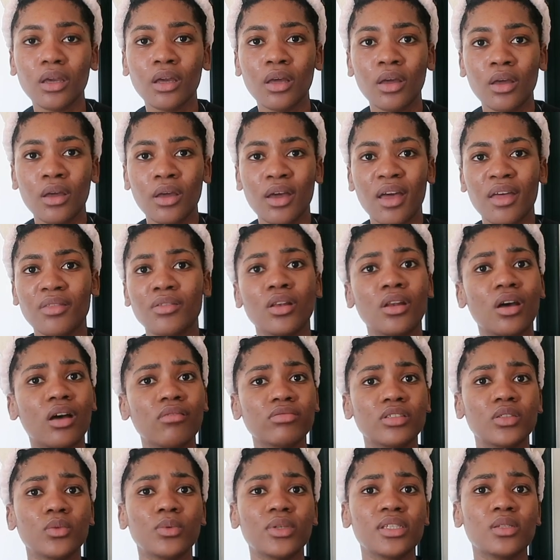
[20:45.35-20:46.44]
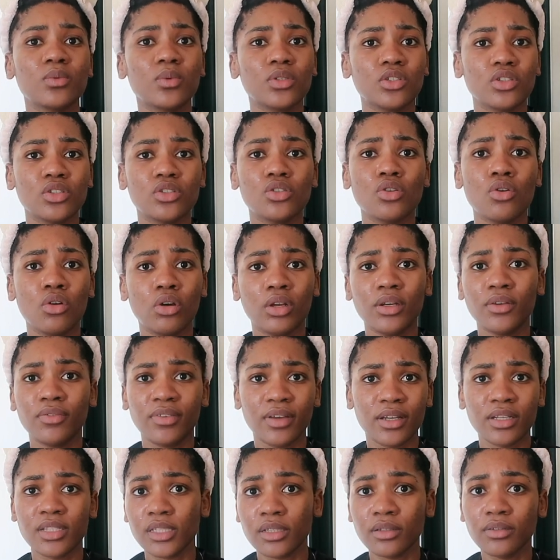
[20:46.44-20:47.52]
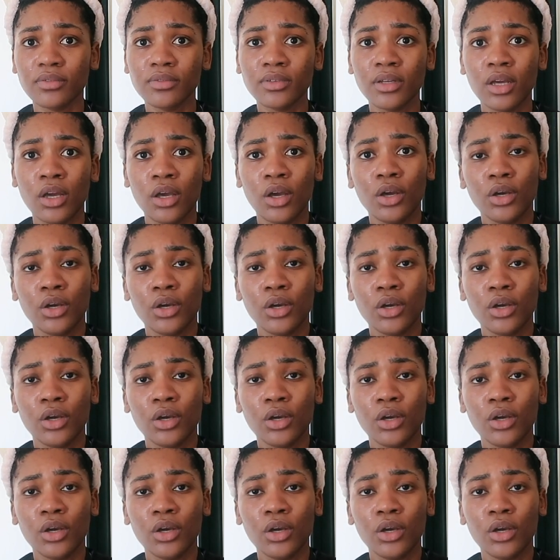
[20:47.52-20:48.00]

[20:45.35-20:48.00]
and then afterwards it was just not effective.